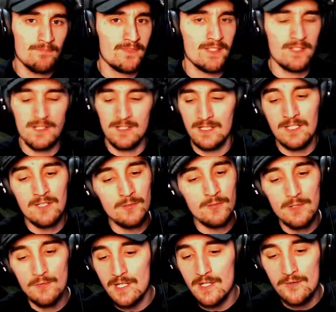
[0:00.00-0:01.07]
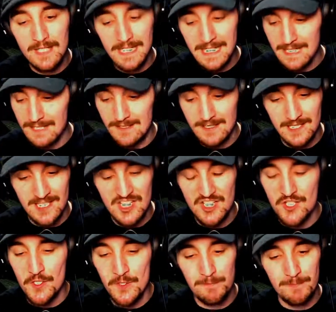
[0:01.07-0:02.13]
we don't need
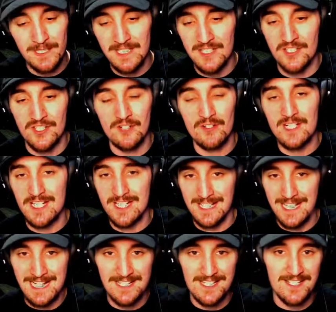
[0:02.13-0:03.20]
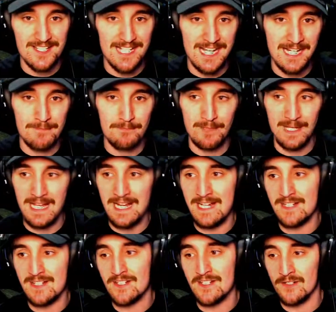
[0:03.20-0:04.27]
stupid dirty slides at second
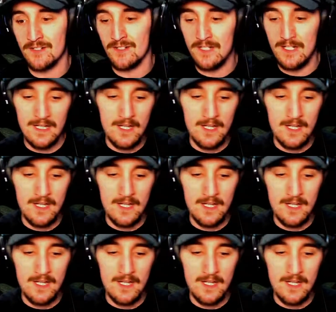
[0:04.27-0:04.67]
base or